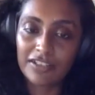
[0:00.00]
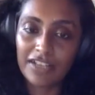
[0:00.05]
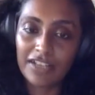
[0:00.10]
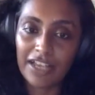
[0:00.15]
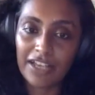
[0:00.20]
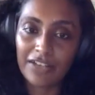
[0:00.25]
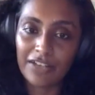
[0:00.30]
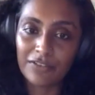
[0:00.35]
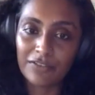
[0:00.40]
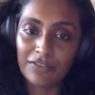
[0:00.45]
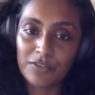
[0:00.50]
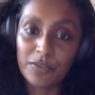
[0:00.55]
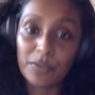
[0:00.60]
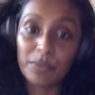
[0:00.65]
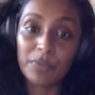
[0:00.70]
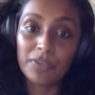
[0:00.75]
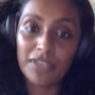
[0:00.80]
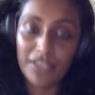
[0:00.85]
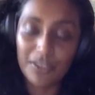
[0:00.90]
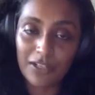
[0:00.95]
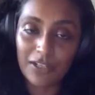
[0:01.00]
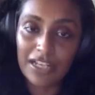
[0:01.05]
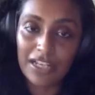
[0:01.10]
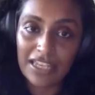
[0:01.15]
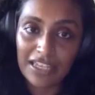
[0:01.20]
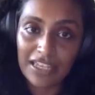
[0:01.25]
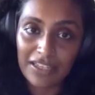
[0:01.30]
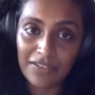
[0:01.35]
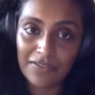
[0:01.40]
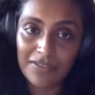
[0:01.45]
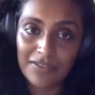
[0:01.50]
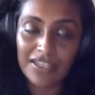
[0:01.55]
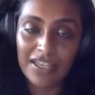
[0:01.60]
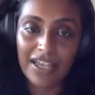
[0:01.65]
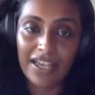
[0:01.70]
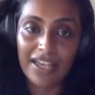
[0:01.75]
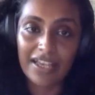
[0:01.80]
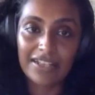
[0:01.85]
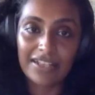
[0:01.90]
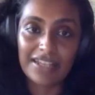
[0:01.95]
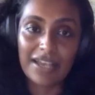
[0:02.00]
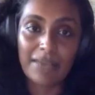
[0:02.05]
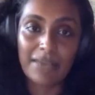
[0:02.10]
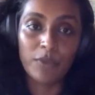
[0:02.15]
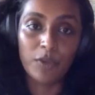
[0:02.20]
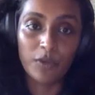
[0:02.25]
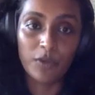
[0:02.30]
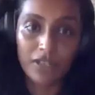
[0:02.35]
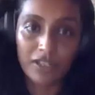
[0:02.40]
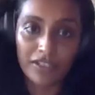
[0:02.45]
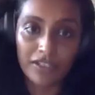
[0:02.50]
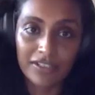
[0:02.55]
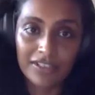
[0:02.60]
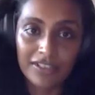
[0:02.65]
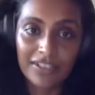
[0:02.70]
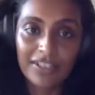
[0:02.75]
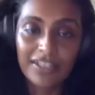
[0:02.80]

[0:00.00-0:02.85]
kind of sweet potato leaves and tapioca.